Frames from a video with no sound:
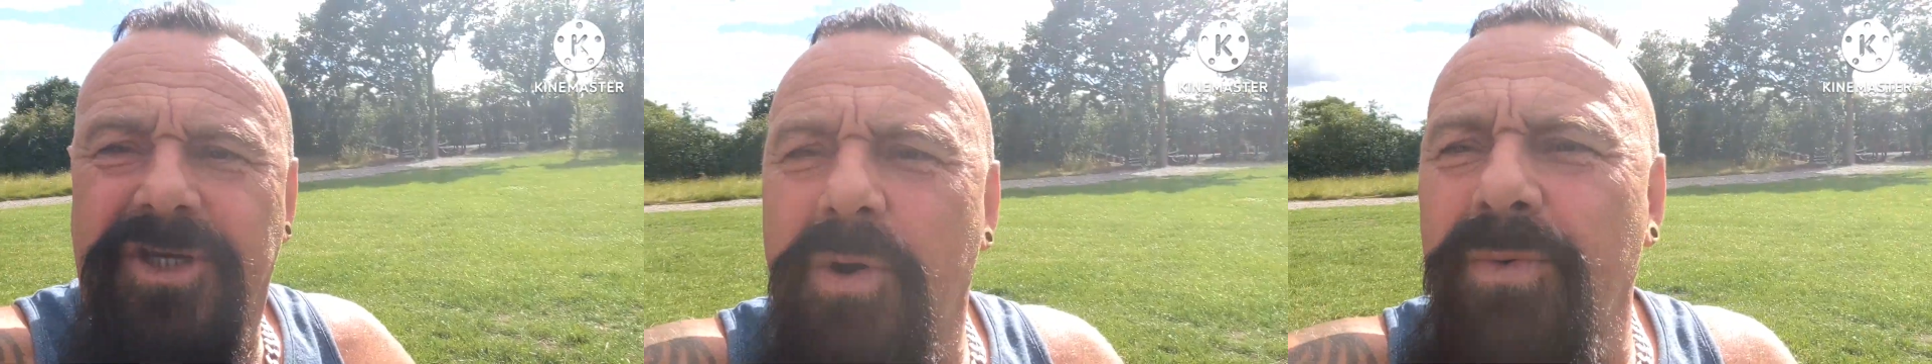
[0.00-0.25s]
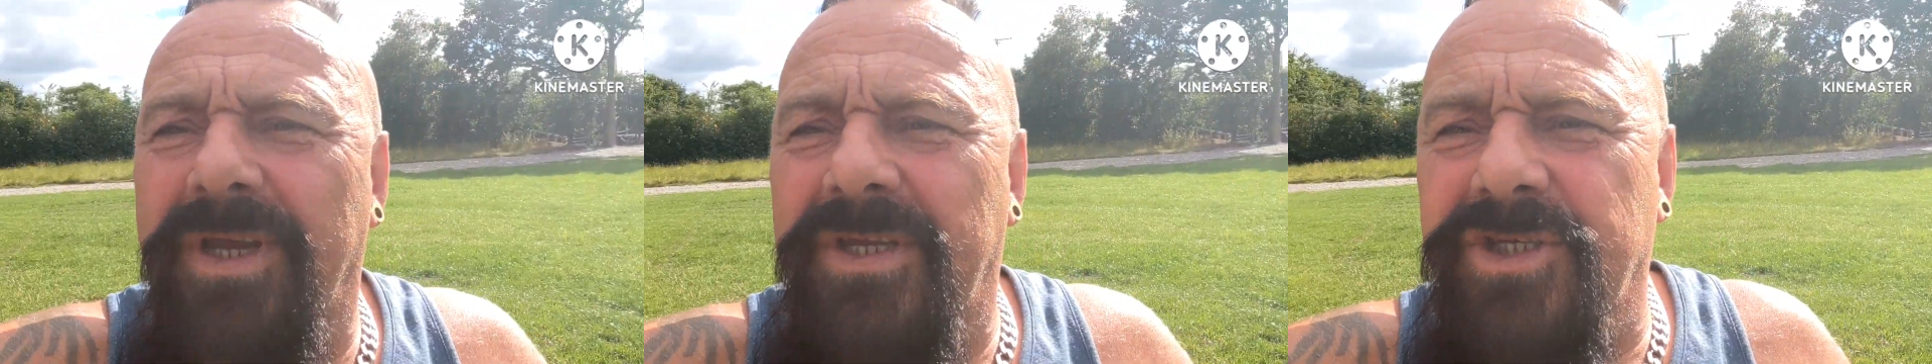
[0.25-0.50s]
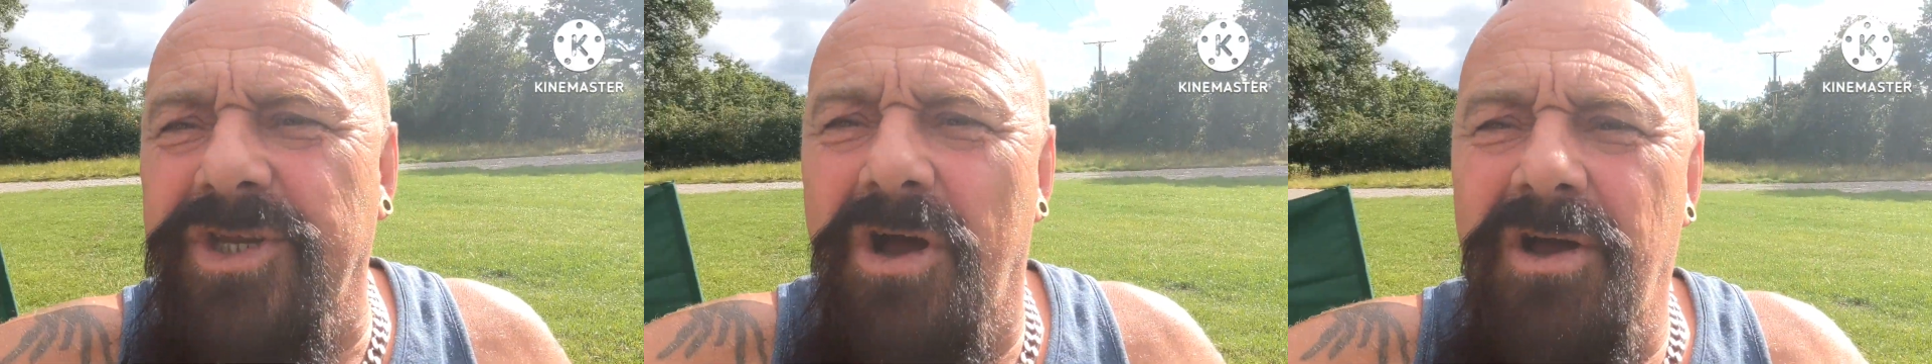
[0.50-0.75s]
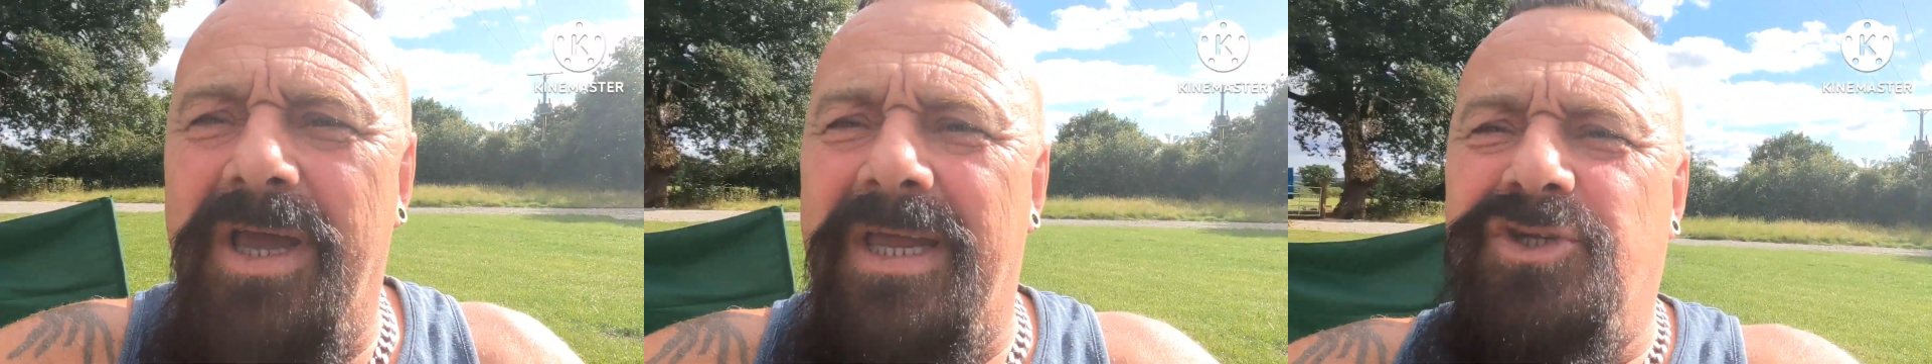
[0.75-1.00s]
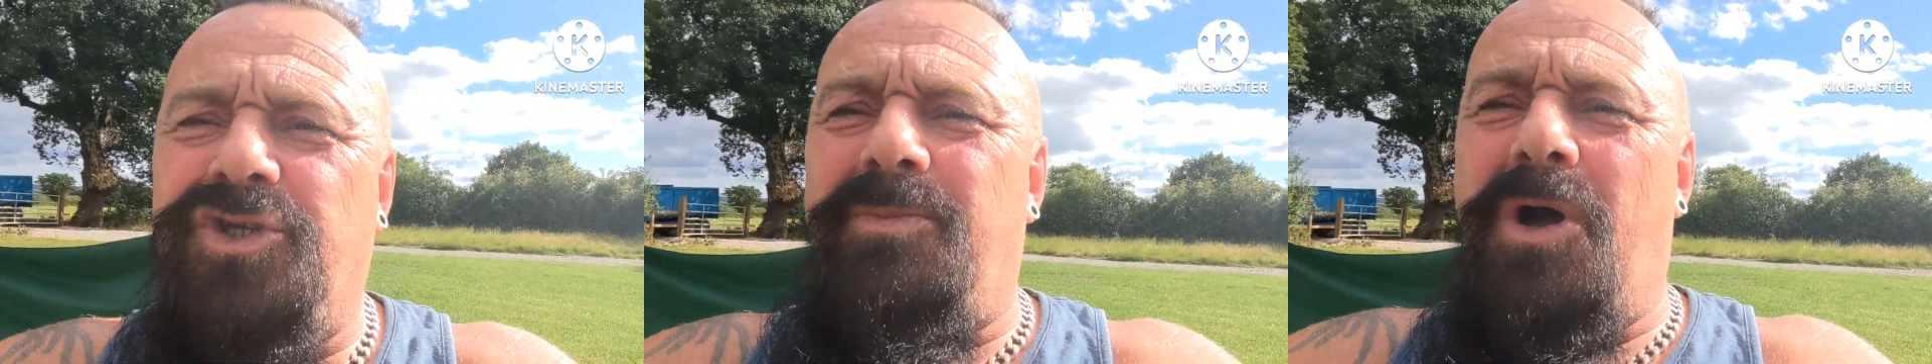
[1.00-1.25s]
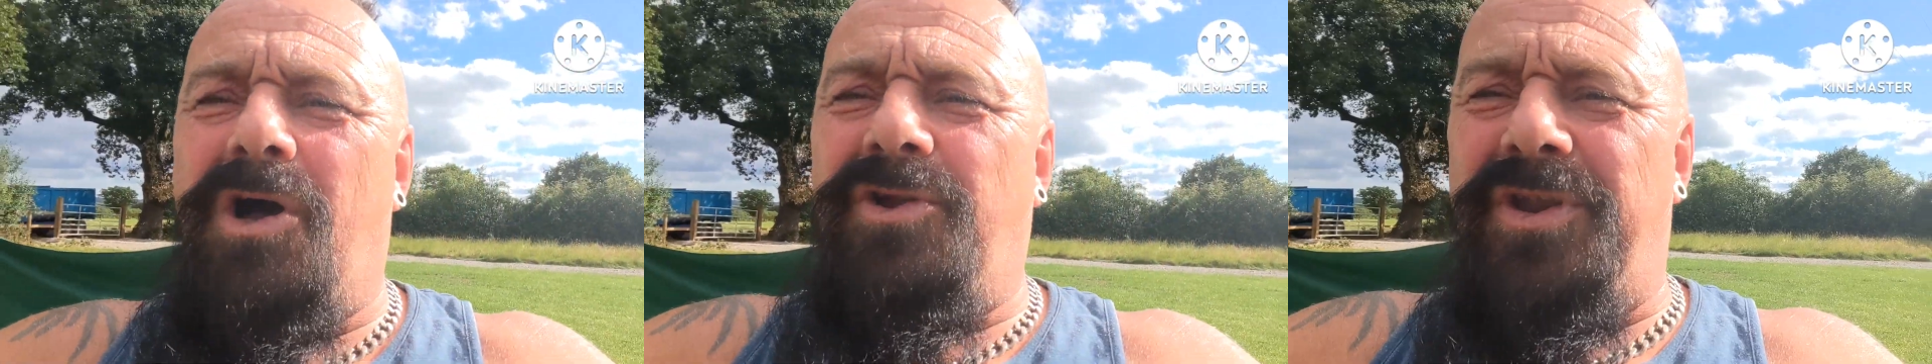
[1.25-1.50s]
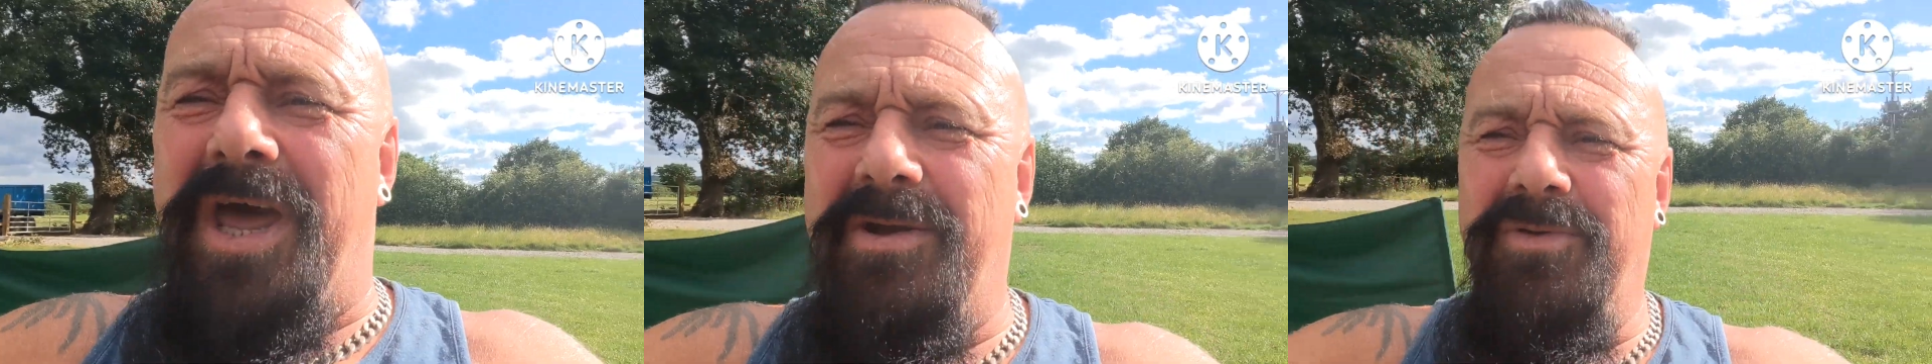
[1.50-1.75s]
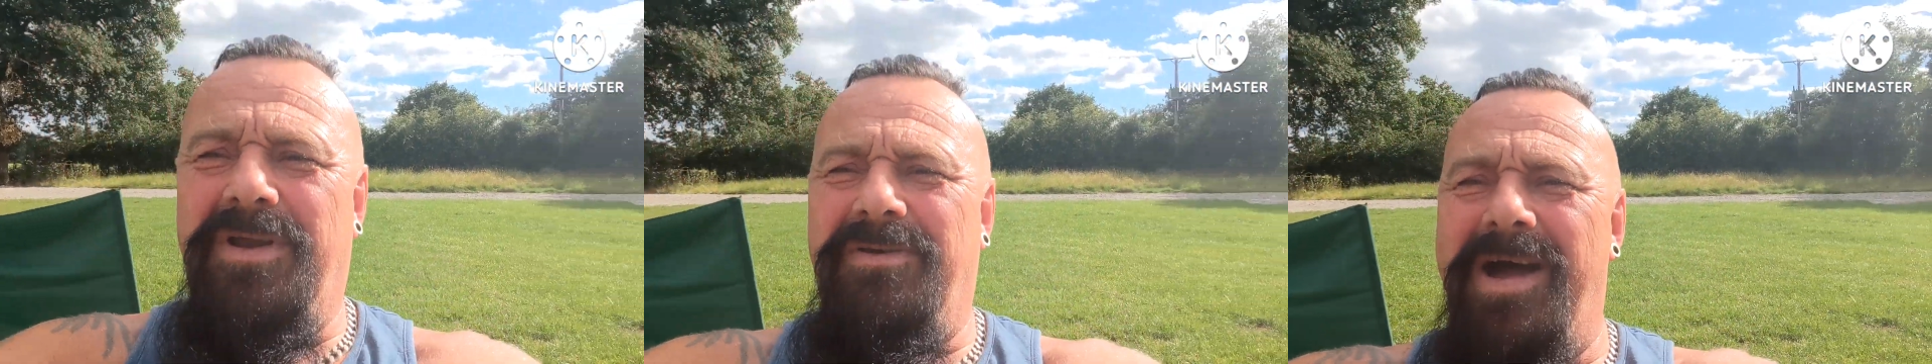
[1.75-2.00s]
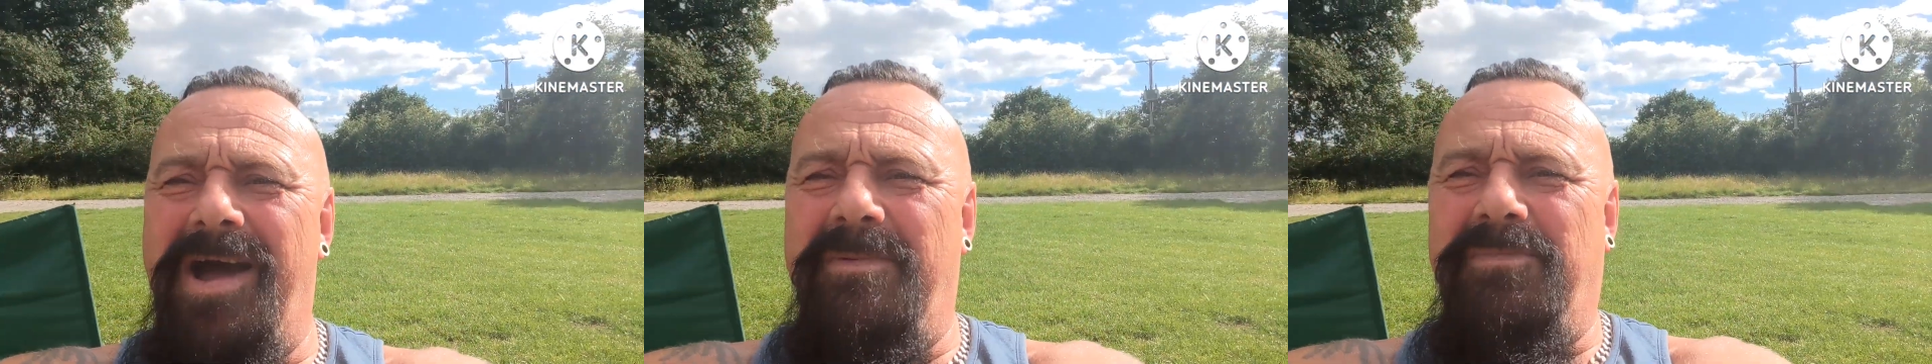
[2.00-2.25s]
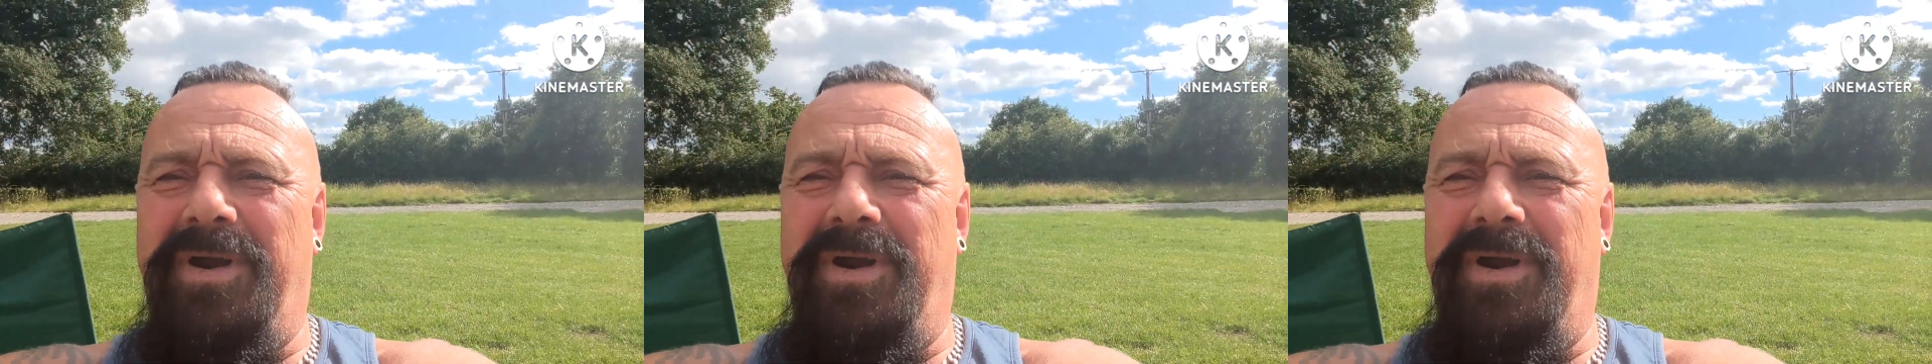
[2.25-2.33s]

So we can start getting some on now. Right,